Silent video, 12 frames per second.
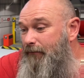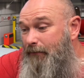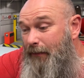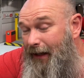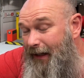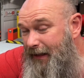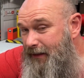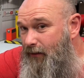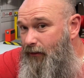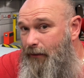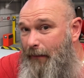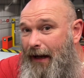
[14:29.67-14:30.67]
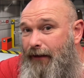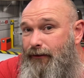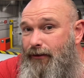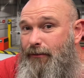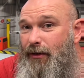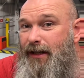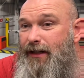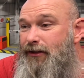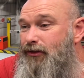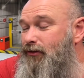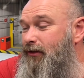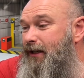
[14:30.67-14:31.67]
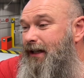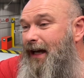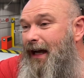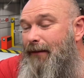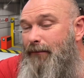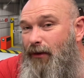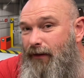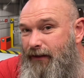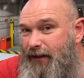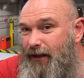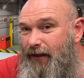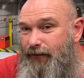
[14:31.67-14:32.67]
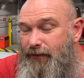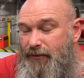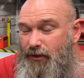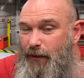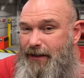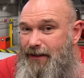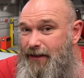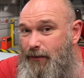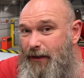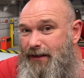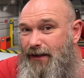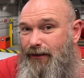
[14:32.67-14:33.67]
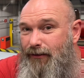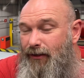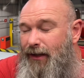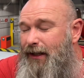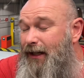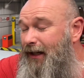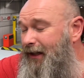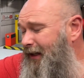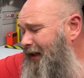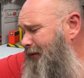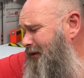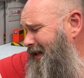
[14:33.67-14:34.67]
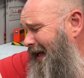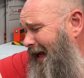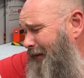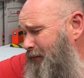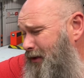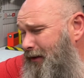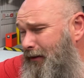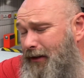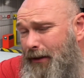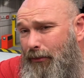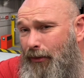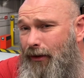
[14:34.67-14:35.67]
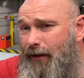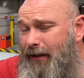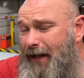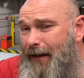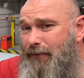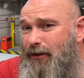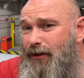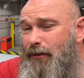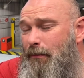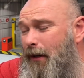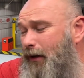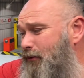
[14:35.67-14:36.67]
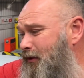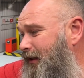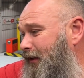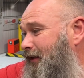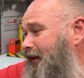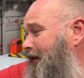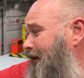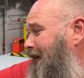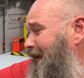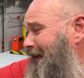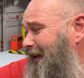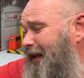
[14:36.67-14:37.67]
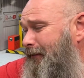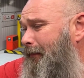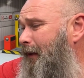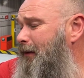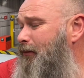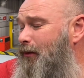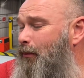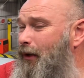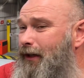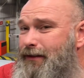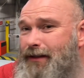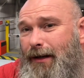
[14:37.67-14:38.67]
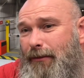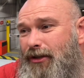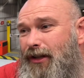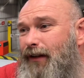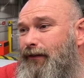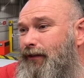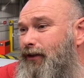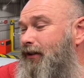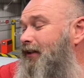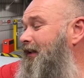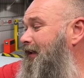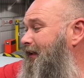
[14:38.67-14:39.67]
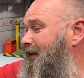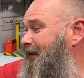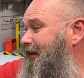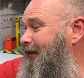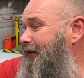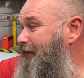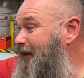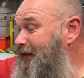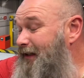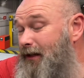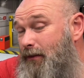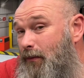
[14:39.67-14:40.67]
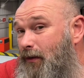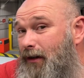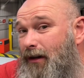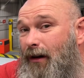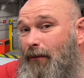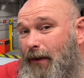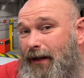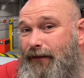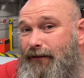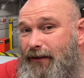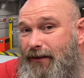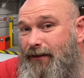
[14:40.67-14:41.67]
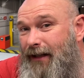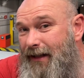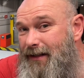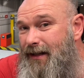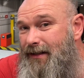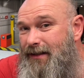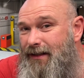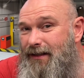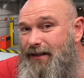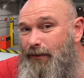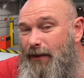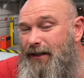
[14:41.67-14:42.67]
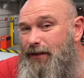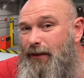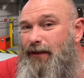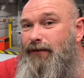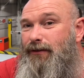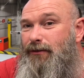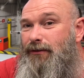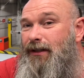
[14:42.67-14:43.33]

Please look back through my history at my video from 2023. It was absolutely brilliant, absolute belter. Again, people have put in so much effort, and that's why I can't wait for SST 2024.